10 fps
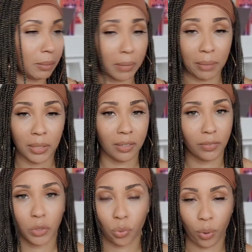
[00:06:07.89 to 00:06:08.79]
maybe
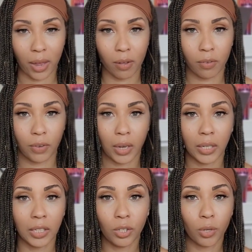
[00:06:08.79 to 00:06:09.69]
even 12,
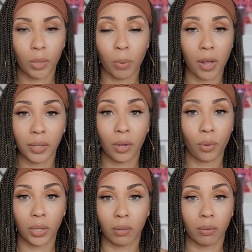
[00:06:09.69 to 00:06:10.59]
then you could probably
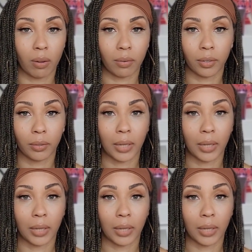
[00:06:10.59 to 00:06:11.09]
go a little longer,